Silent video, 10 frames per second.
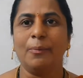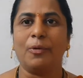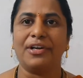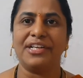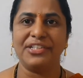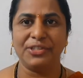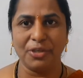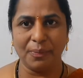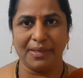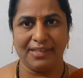
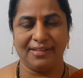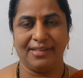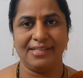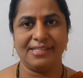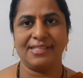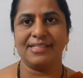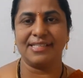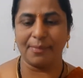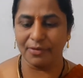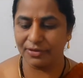Potentiometer, discuss
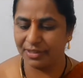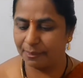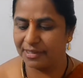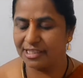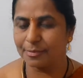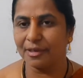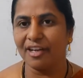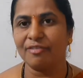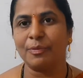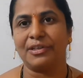about the principle
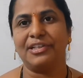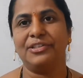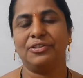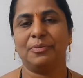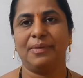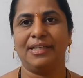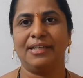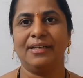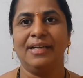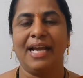of potentiometer,
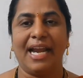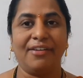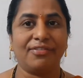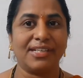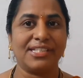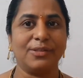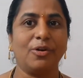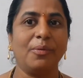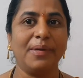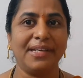and first
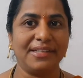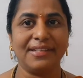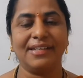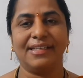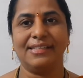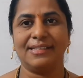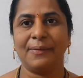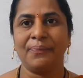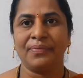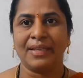combination is
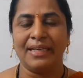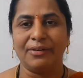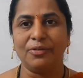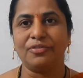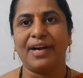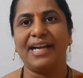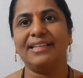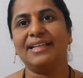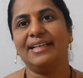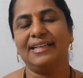to
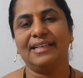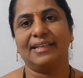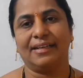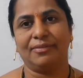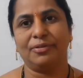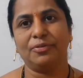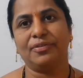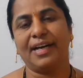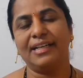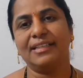find
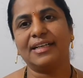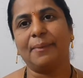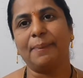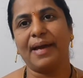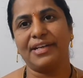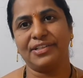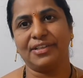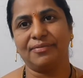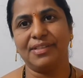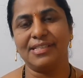the comparison
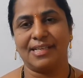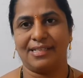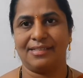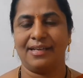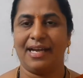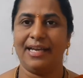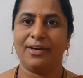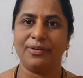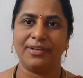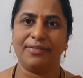of the cells. I
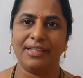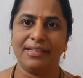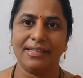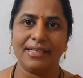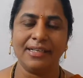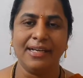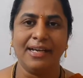have given that